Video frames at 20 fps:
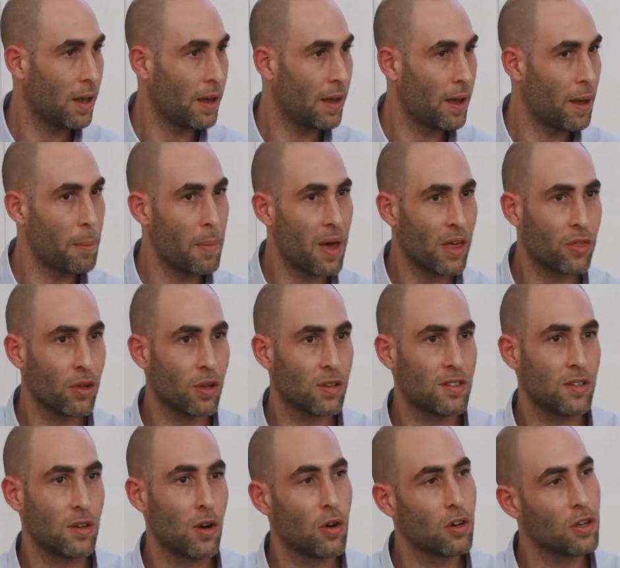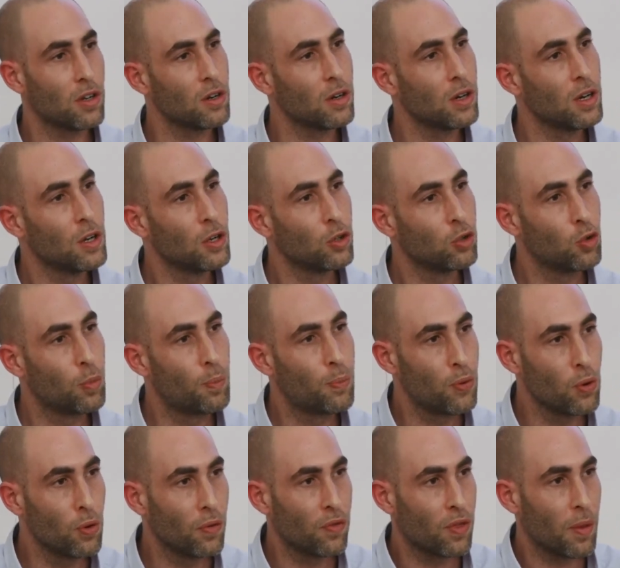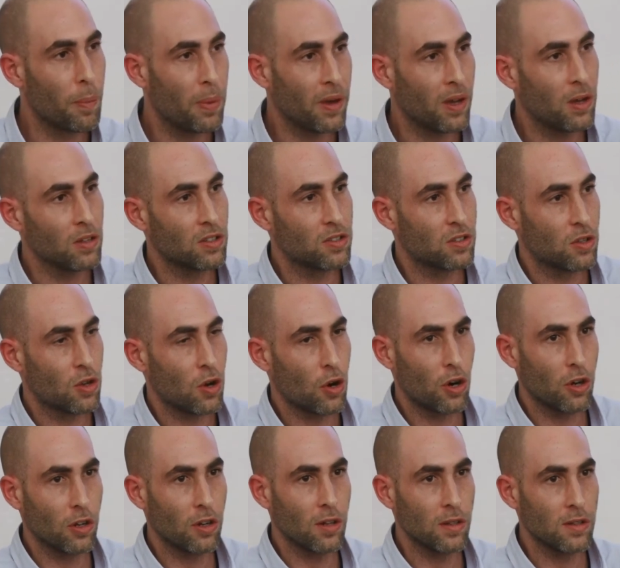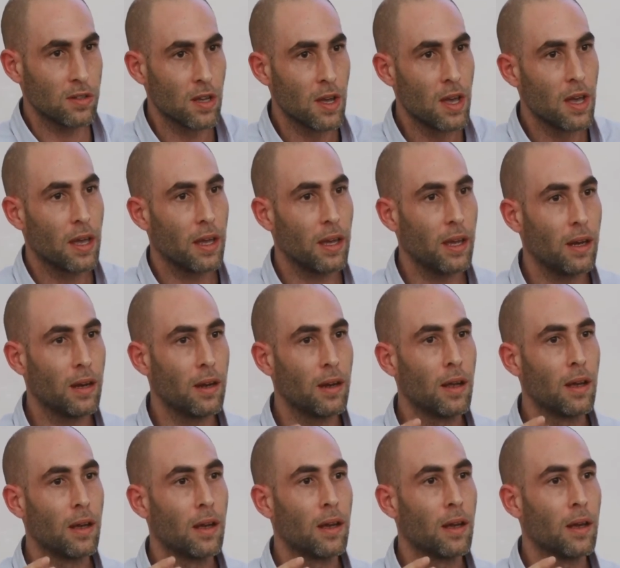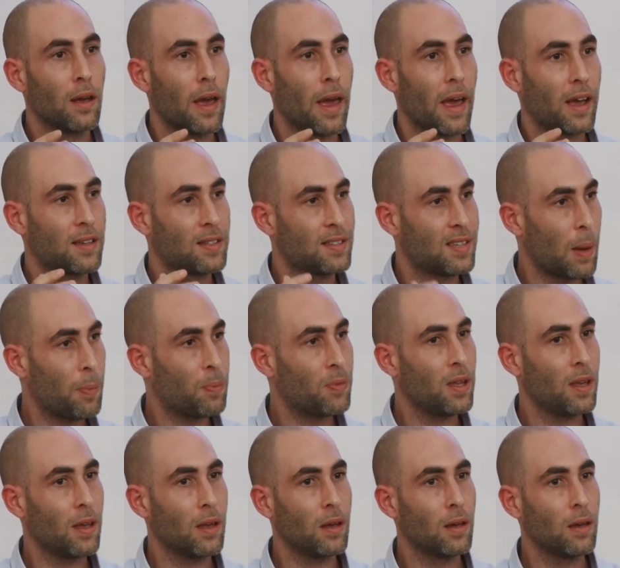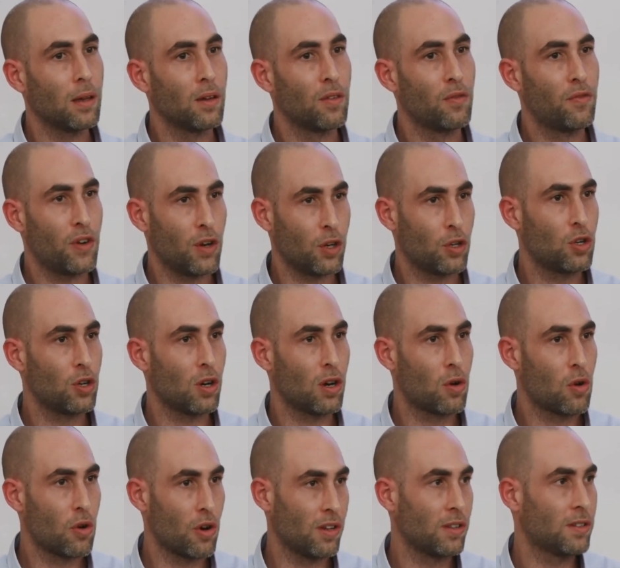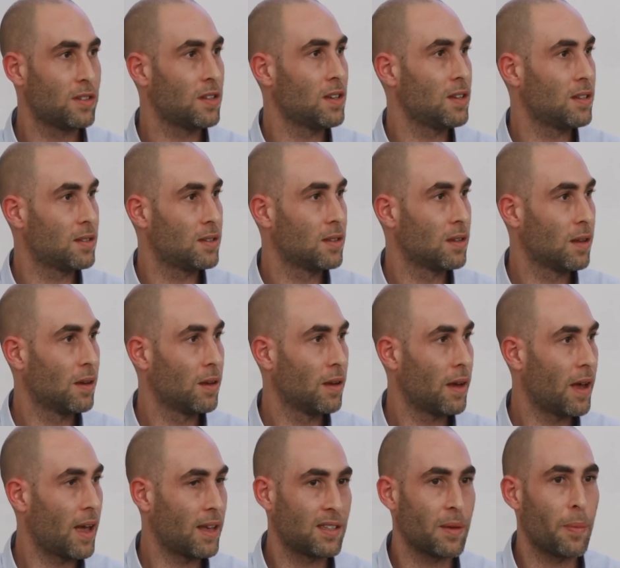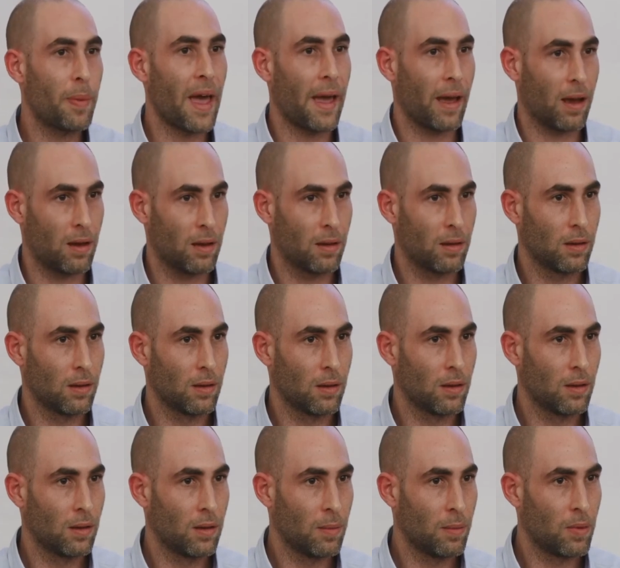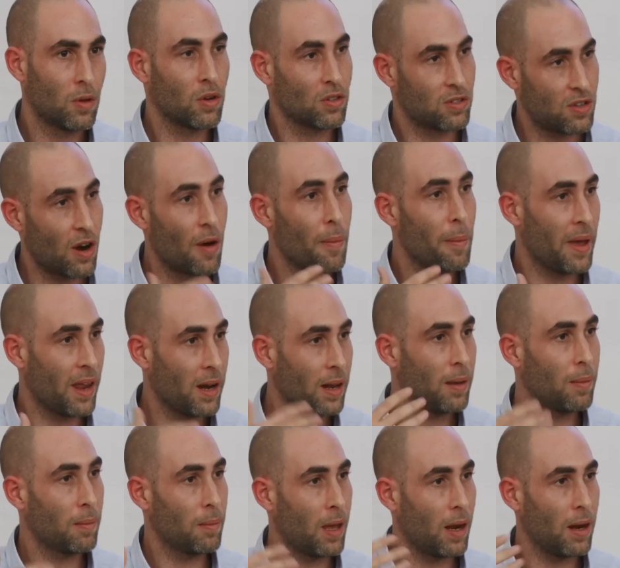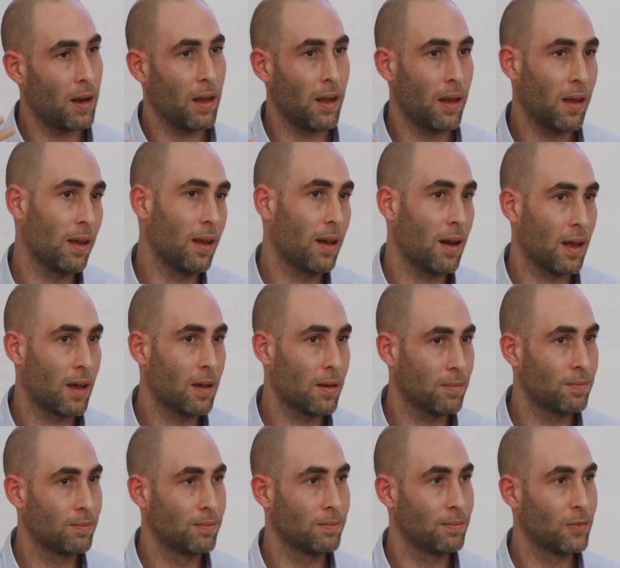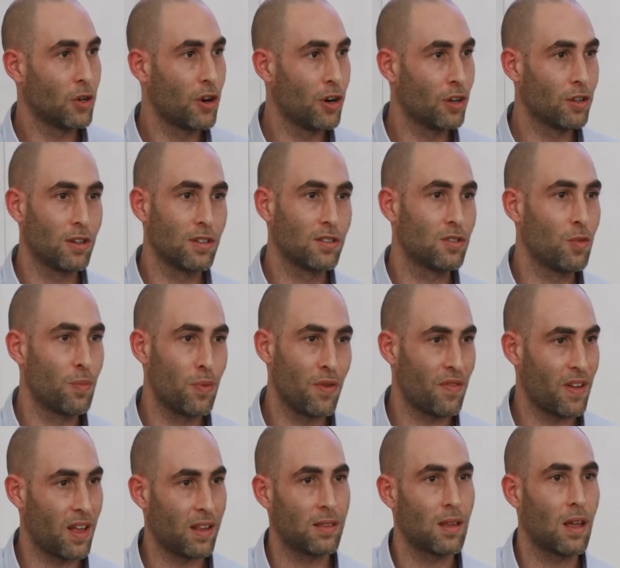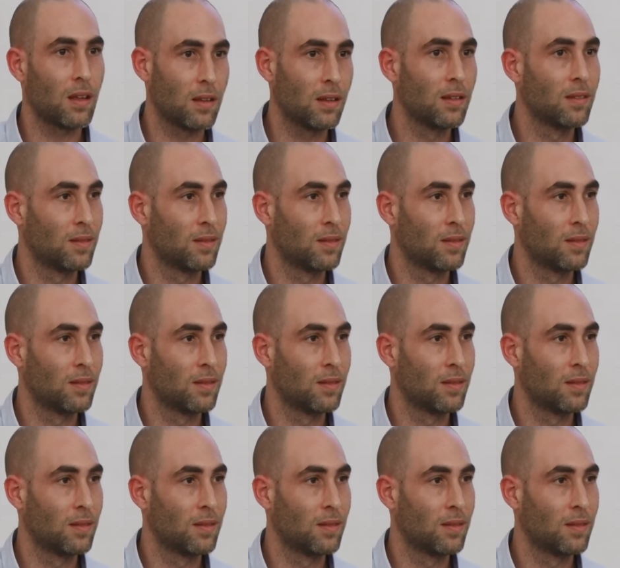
methods in order to prove the biggest hurdles in accepting virtual currencies as a bank, because there are many hurdles to prevent that.